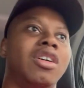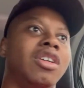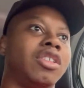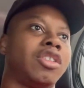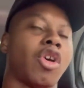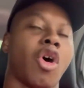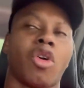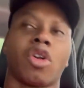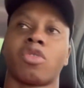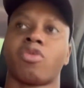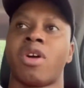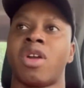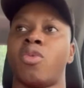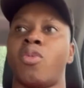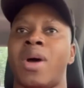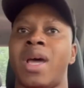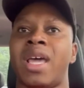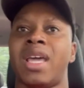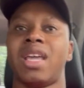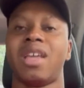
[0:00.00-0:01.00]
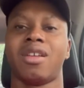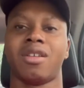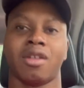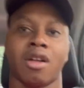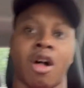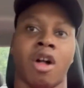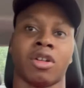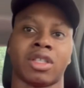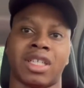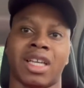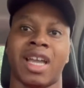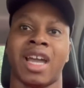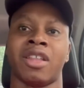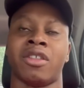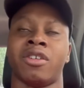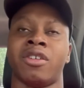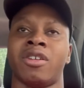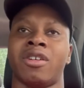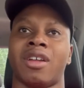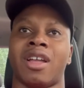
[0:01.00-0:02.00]
total runway
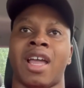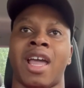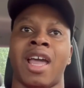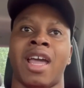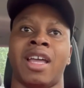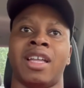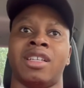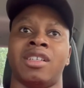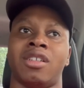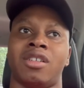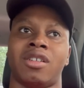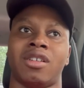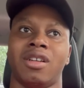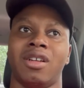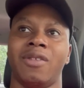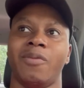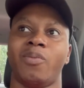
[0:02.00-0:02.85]
altogether and